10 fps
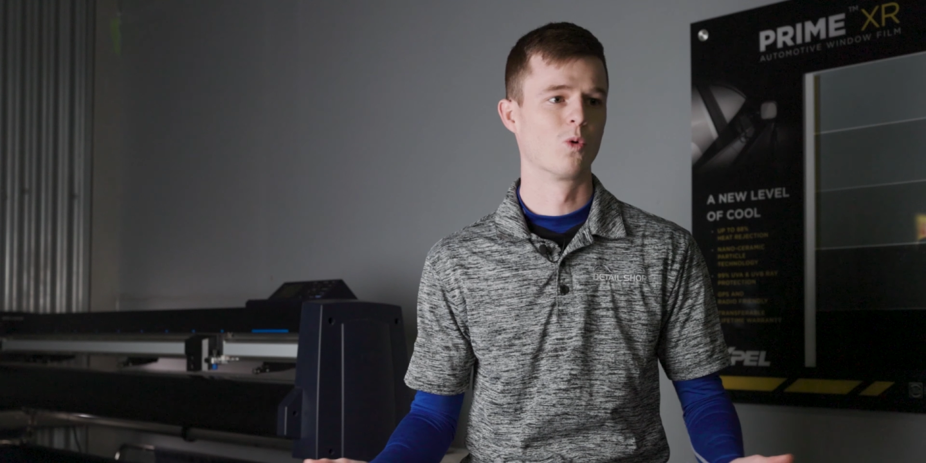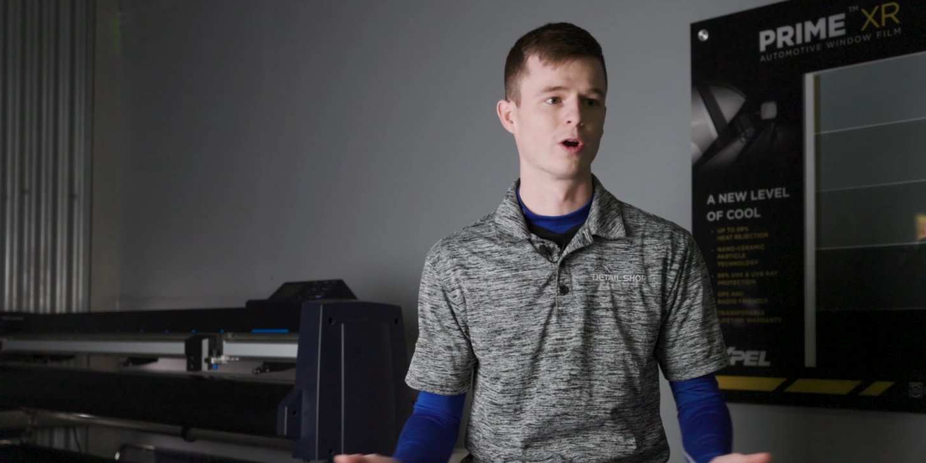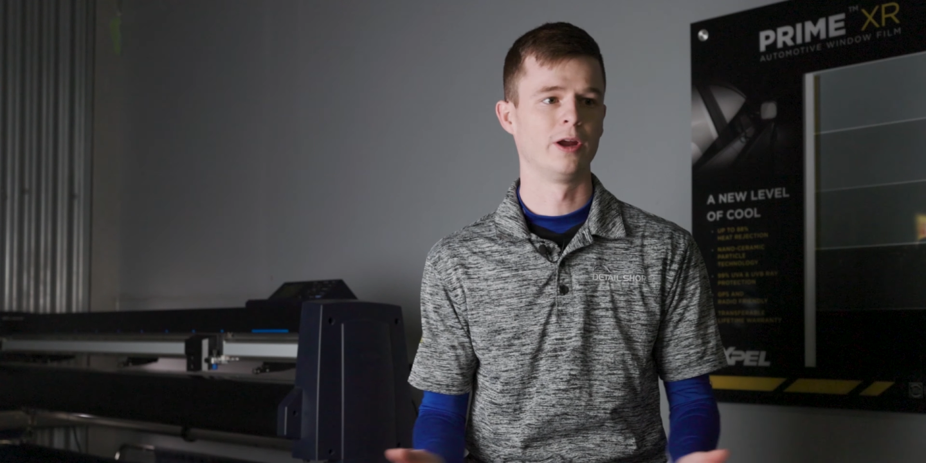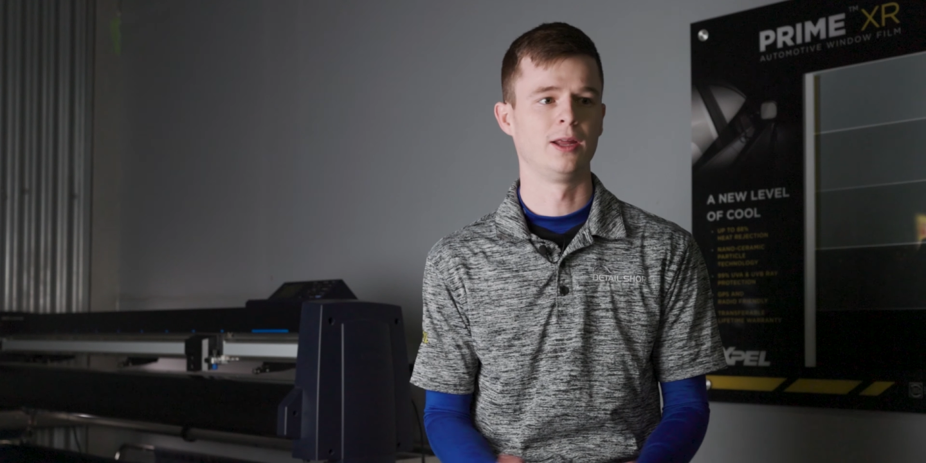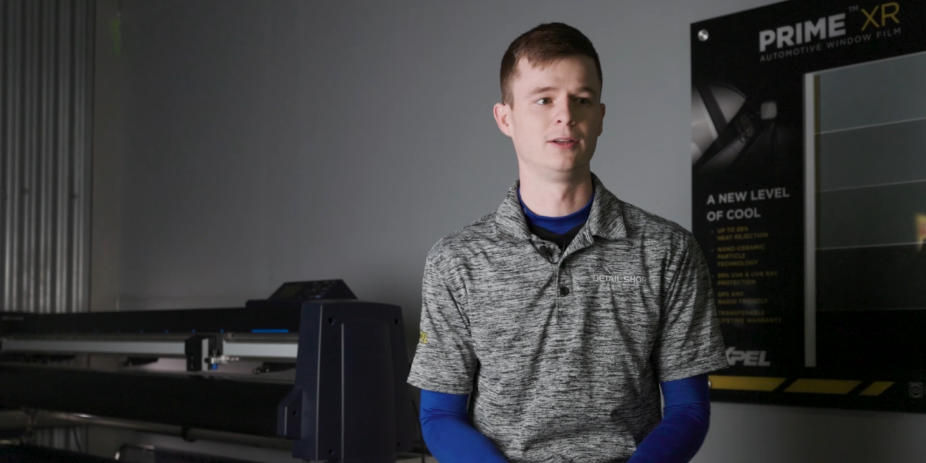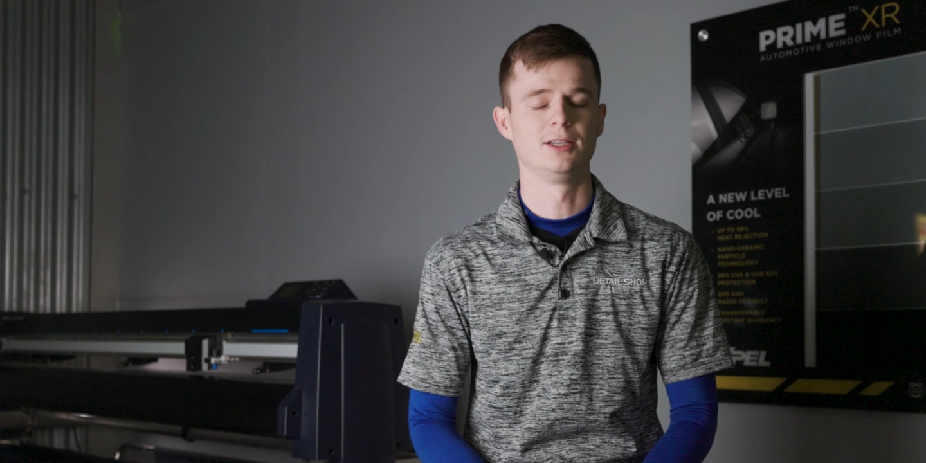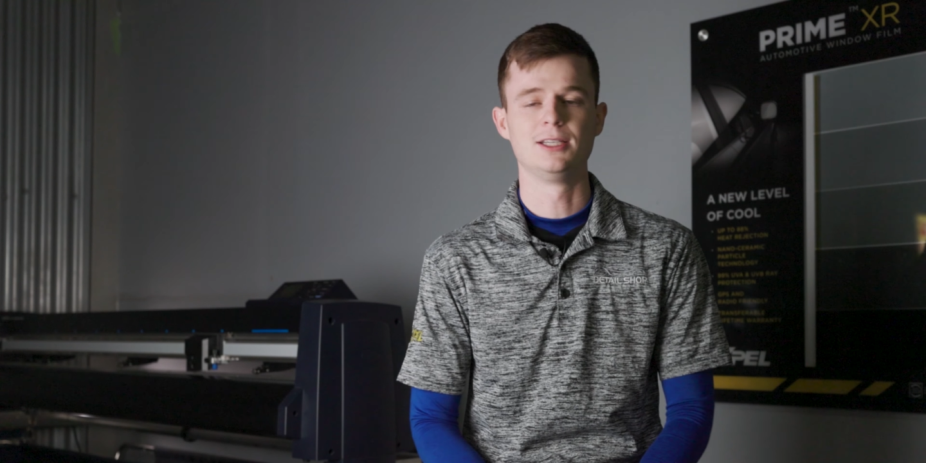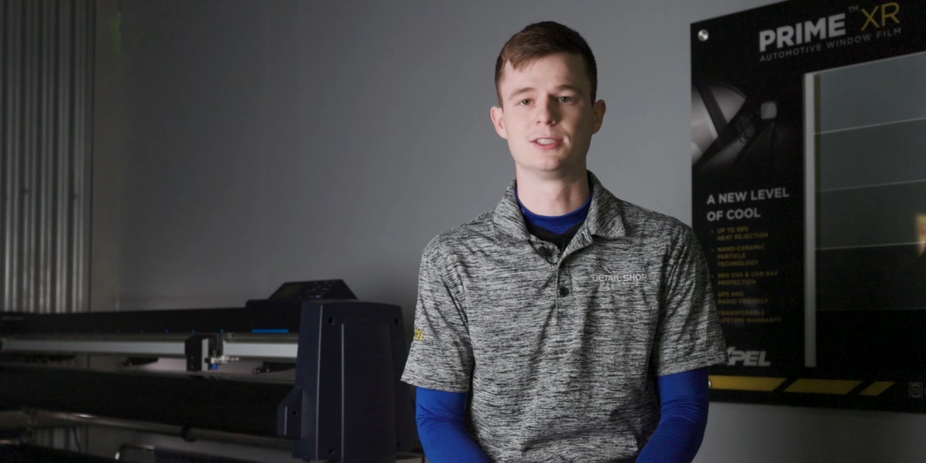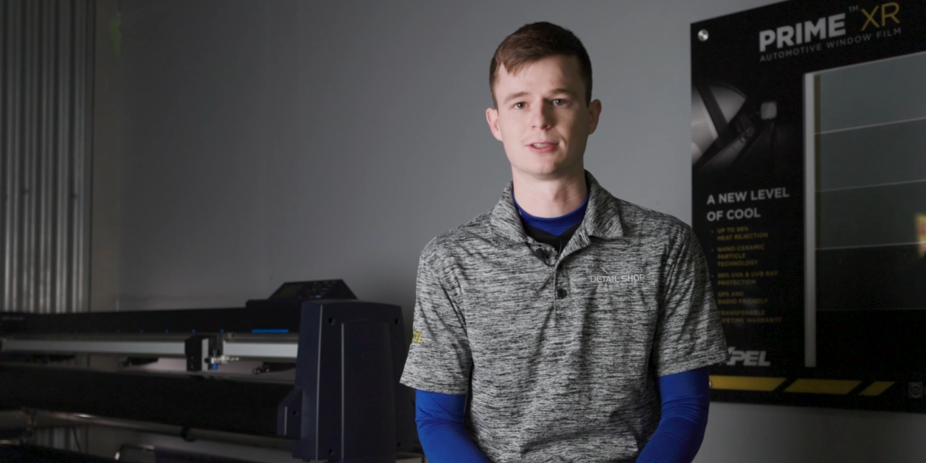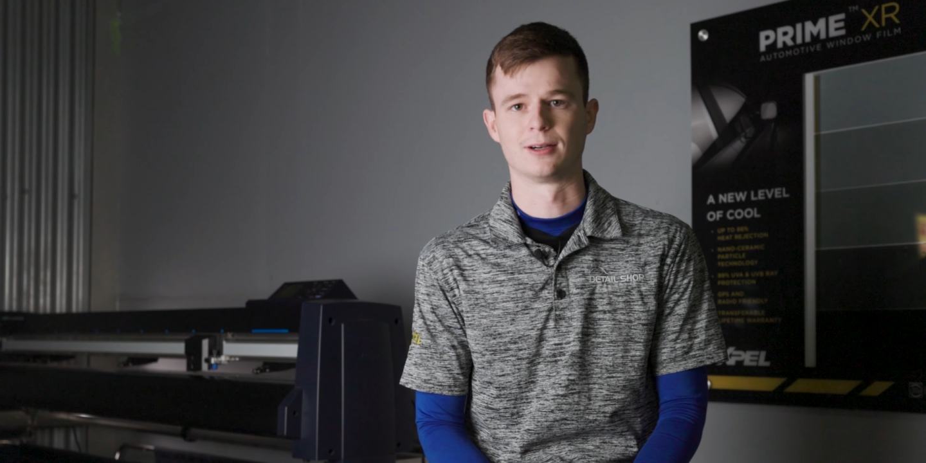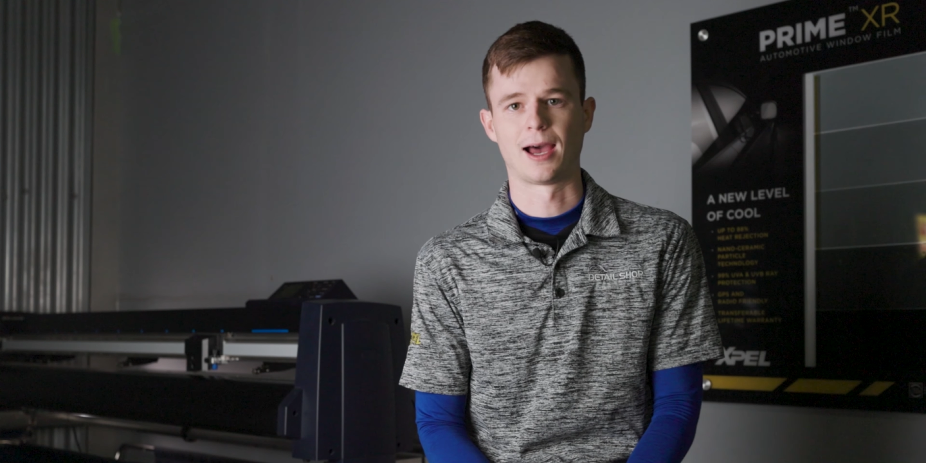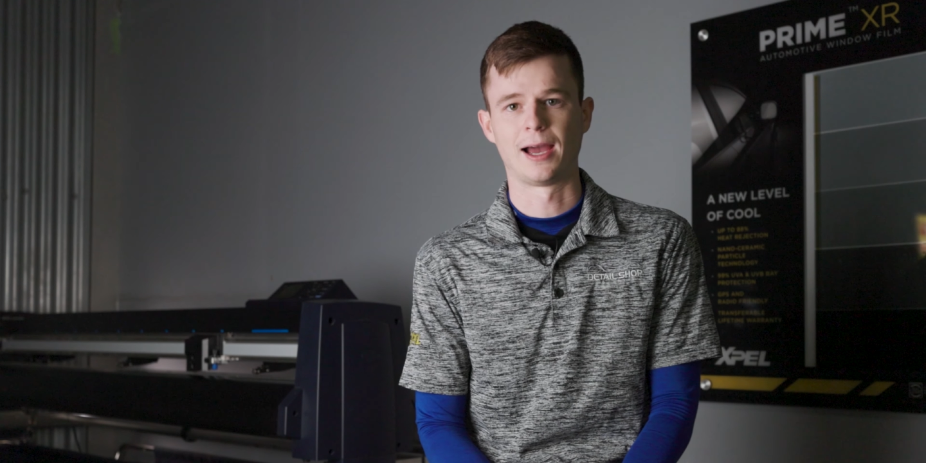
We're in eastern